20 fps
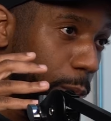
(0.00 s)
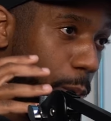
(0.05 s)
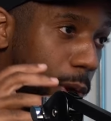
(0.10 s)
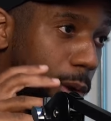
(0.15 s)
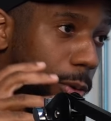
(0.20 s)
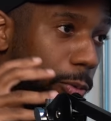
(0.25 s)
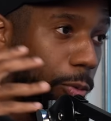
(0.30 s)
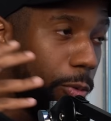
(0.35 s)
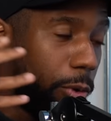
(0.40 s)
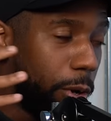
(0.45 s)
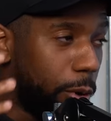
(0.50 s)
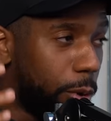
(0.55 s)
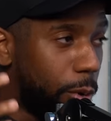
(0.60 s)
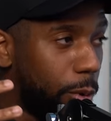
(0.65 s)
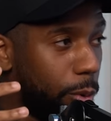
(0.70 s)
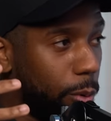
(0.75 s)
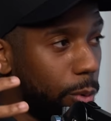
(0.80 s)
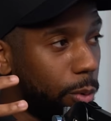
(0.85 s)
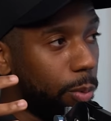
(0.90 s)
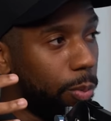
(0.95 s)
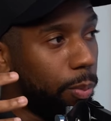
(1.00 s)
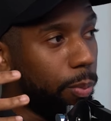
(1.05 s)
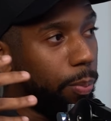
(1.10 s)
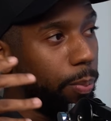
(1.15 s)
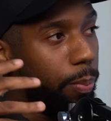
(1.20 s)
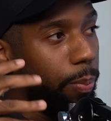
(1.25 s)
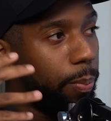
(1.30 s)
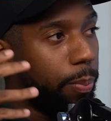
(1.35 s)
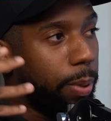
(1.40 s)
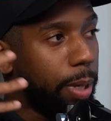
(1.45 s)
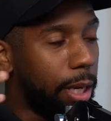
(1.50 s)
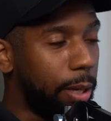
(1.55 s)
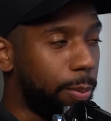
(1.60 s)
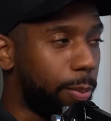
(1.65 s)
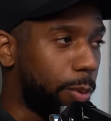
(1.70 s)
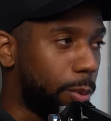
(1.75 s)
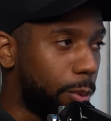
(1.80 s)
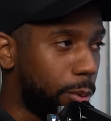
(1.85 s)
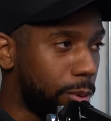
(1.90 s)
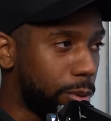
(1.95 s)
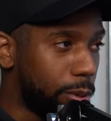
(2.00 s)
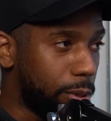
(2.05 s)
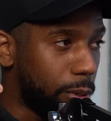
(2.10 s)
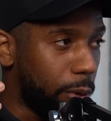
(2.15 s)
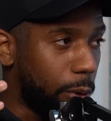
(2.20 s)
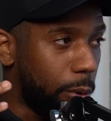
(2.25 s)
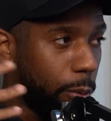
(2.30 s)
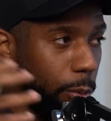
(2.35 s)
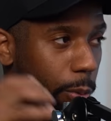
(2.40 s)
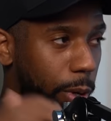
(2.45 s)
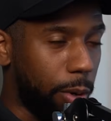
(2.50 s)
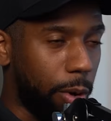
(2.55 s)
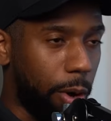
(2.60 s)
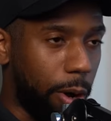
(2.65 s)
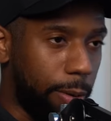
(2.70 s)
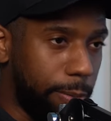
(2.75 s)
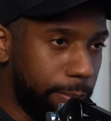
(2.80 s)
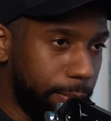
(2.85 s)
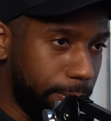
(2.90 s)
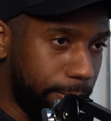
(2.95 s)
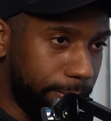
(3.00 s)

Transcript: we're real people. So we're not